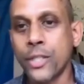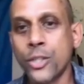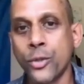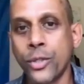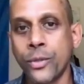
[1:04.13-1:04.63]
I
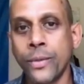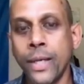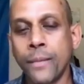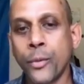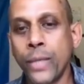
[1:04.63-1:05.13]
showed you,
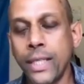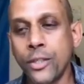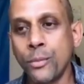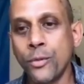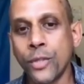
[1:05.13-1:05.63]
but we need
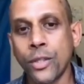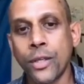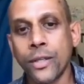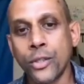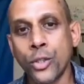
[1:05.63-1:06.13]
to move
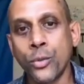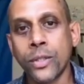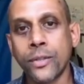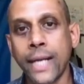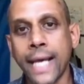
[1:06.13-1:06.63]
along to
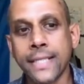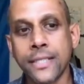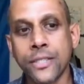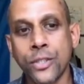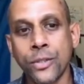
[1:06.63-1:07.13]
other
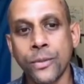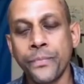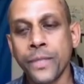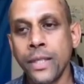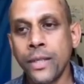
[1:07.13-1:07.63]
axes
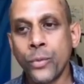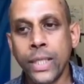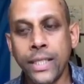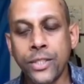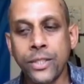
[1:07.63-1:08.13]
too.
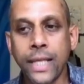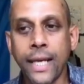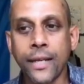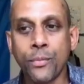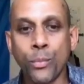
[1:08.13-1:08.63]
We need to
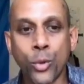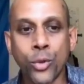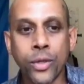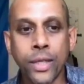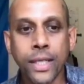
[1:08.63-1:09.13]
add
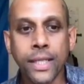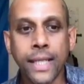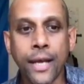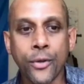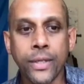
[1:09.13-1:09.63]
more
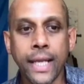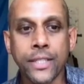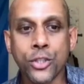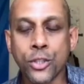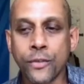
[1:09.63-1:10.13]
cloud
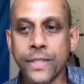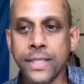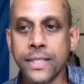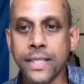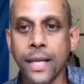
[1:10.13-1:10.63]
and
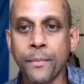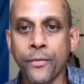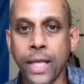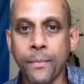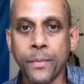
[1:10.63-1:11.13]
services type
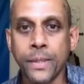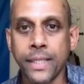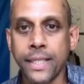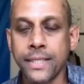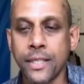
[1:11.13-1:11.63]
of
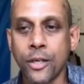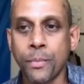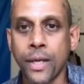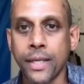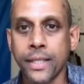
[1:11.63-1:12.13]
capabilities in our
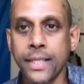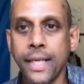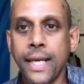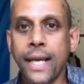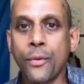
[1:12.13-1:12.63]
product,
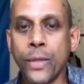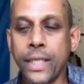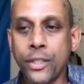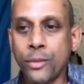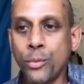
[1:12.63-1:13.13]
and we
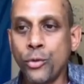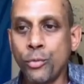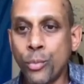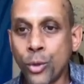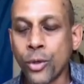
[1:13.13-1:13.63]
need to
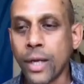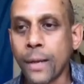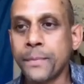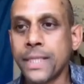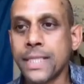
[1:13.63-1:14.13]
move more
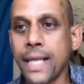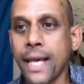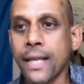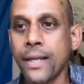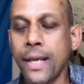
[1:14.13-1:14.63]
up the
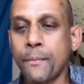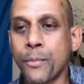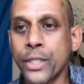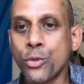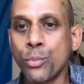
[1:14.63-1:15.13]
stack,
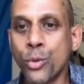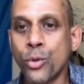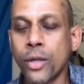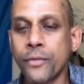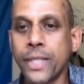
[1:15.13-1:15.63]
embrace
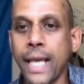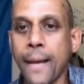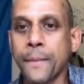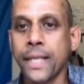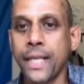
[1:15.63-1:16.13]
more of the
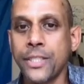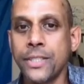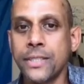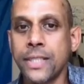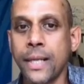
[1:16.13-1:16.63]

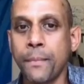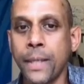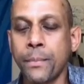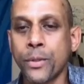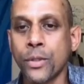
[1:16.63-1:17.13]
applications that
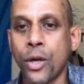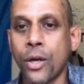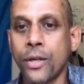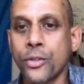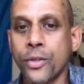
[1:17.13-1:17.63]
people
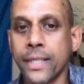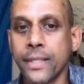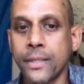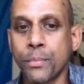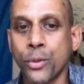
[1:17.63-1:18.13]
are trying
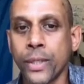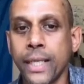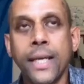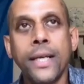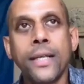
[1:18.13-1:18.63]
to deploy